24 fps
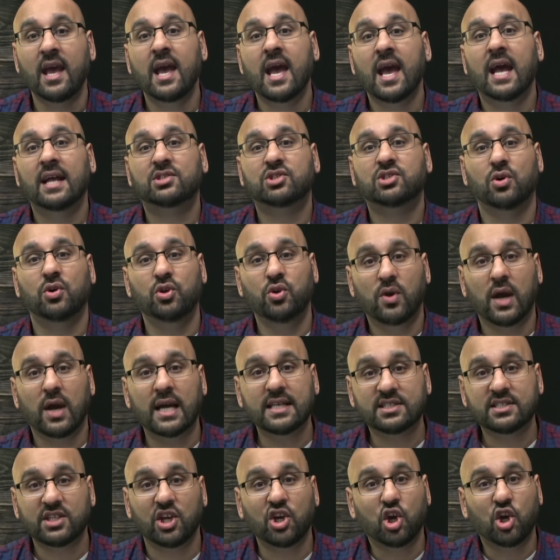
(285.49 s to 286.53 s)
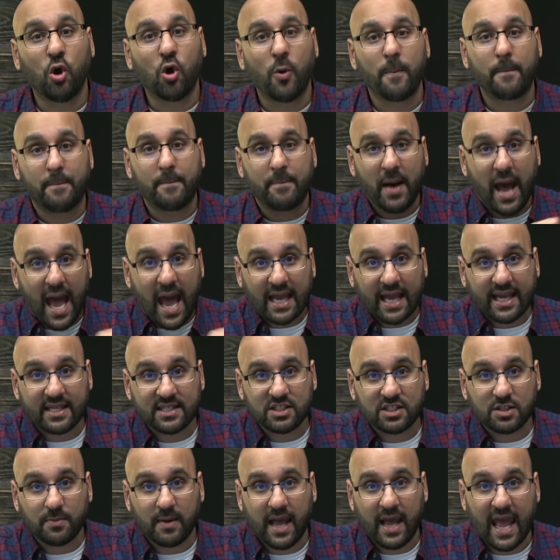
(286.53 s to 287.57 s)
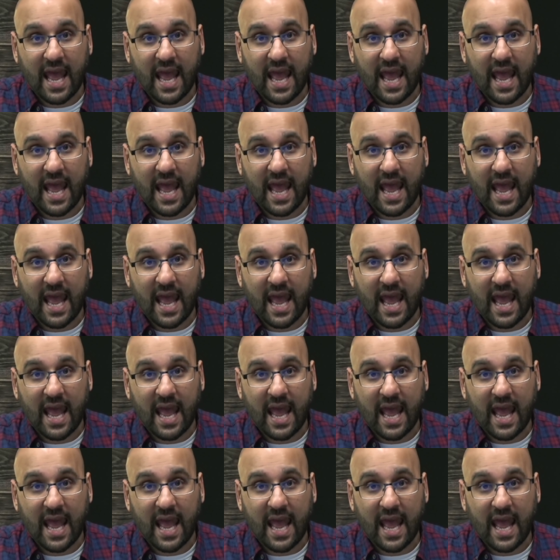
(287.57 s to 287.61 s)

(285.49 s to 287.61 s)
And so you guys can go back into my